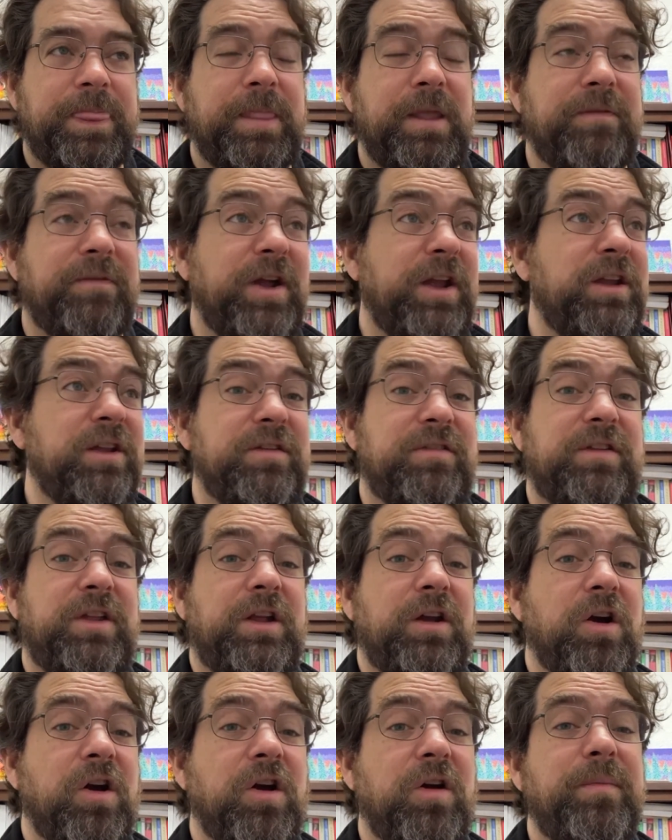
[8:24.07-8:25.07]
If I could
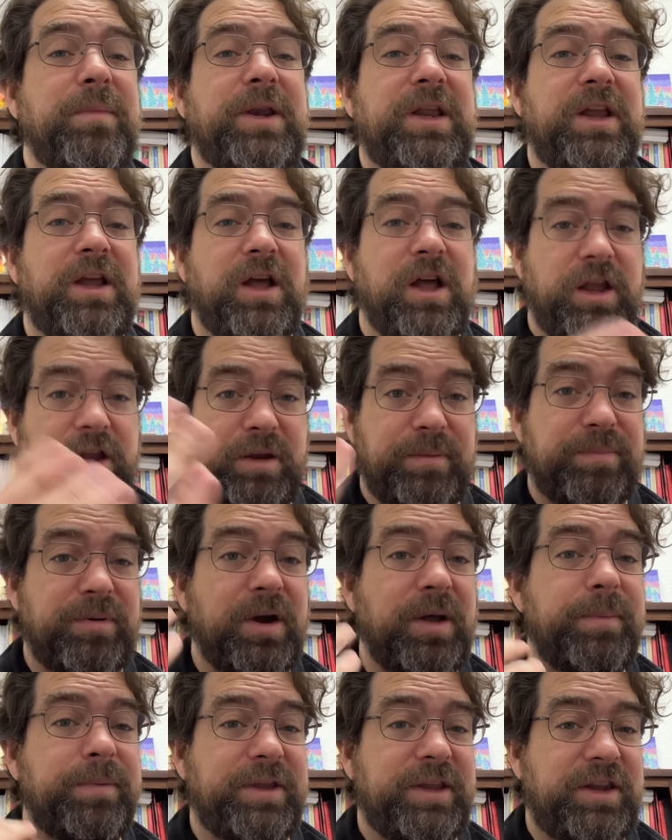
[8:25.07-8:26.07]
sing harmony, I could
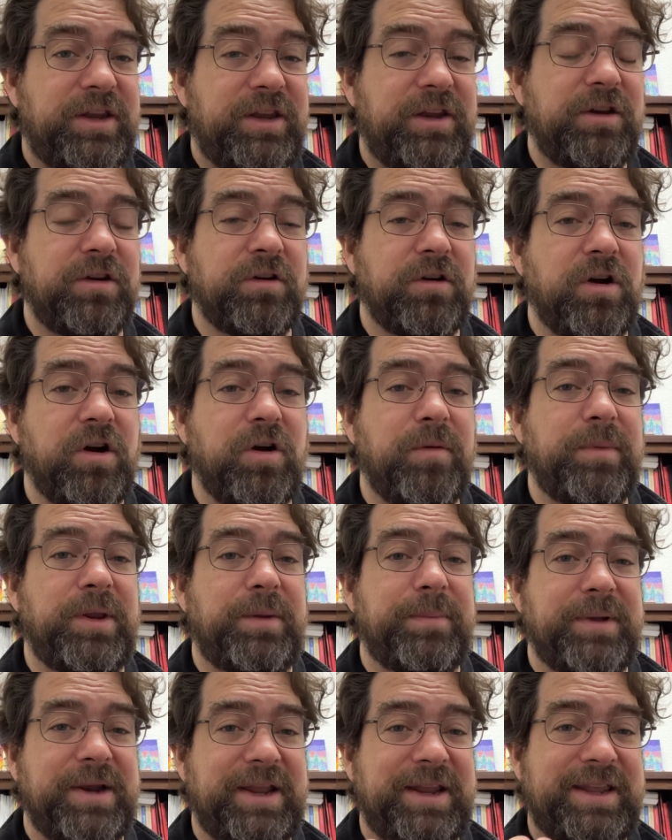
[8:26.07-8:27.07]
probably hear harmony,
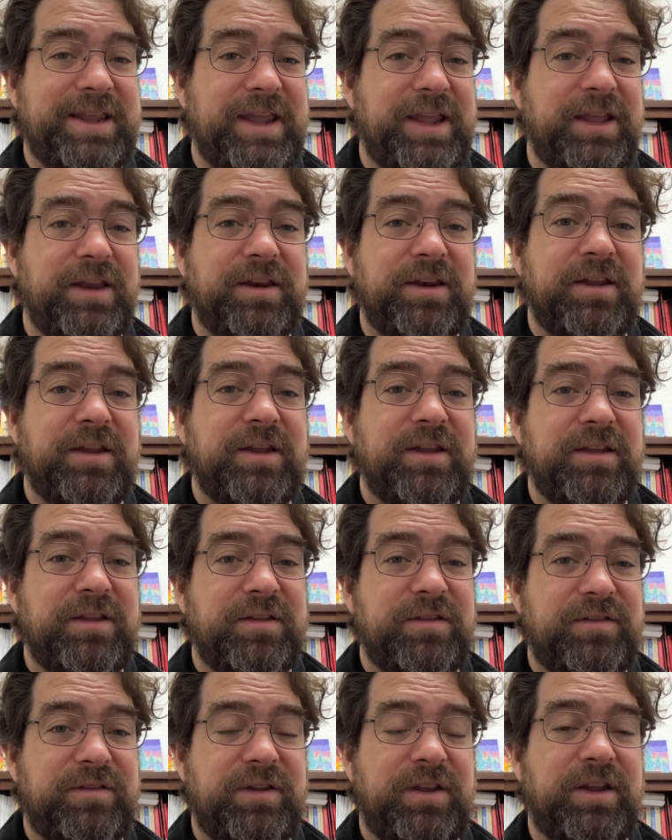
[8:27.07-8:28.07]
but I can't
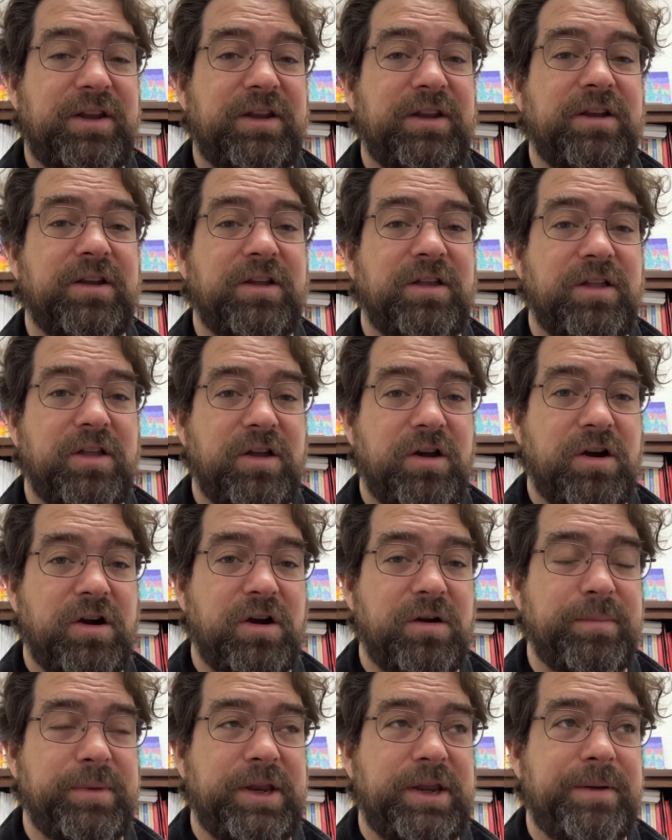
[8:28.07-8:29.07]
sing
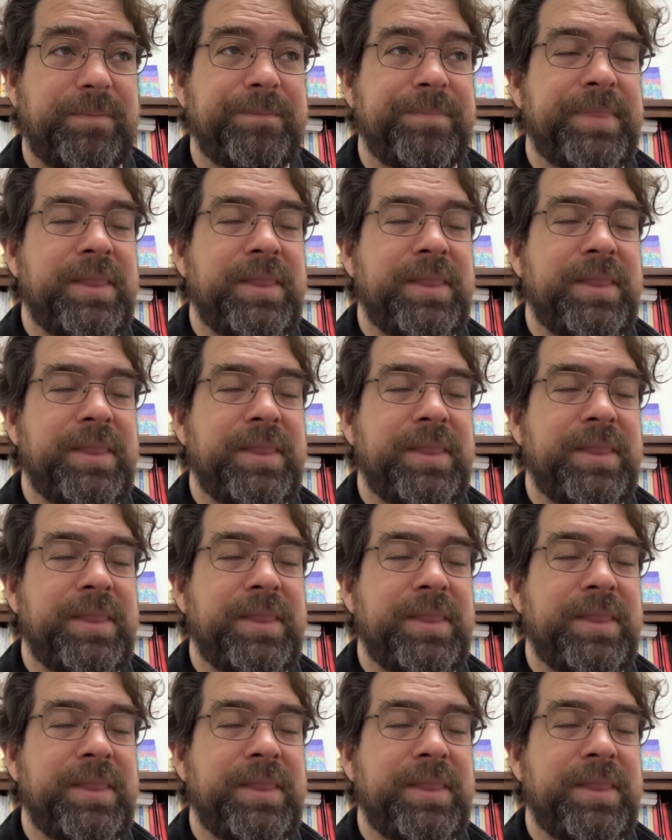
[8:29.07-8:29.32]
harmony.